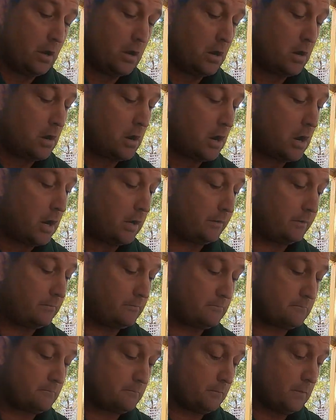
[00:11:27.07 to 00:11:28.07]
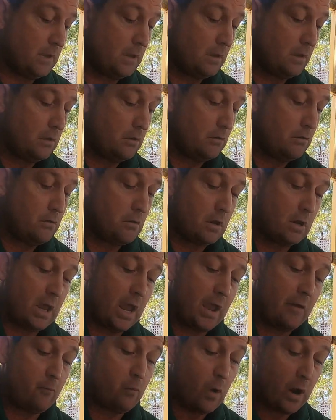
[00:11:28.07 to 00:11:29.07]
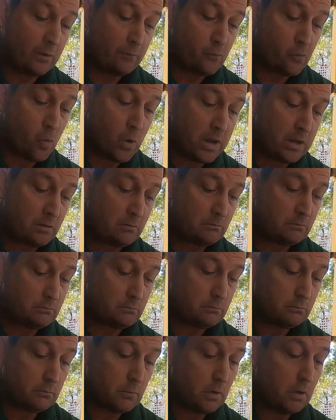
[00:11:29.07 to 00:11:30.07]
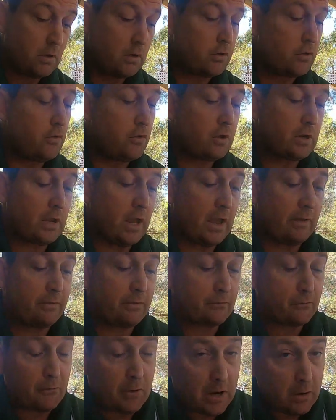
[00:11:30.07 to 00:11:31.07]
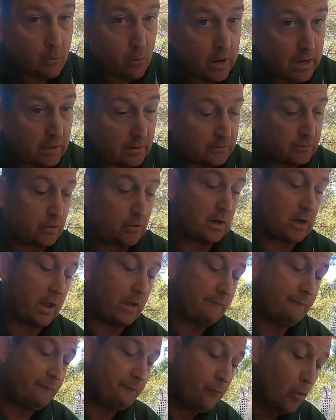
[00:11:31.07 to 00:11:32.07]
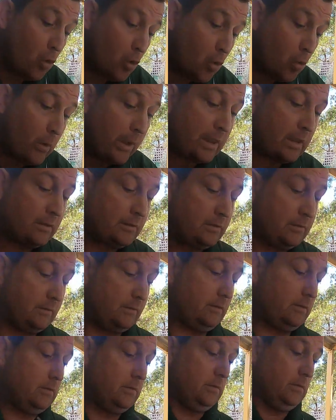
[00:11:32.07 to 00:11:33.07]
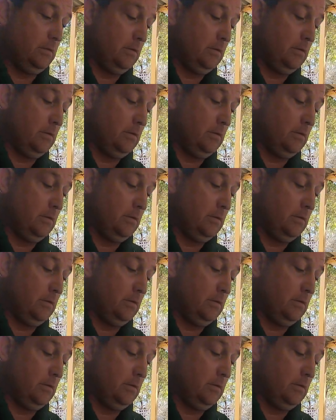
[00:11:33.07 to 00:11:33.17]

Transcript: Alright, you can have one wing, you can have 3 wings, you can have 4 wings.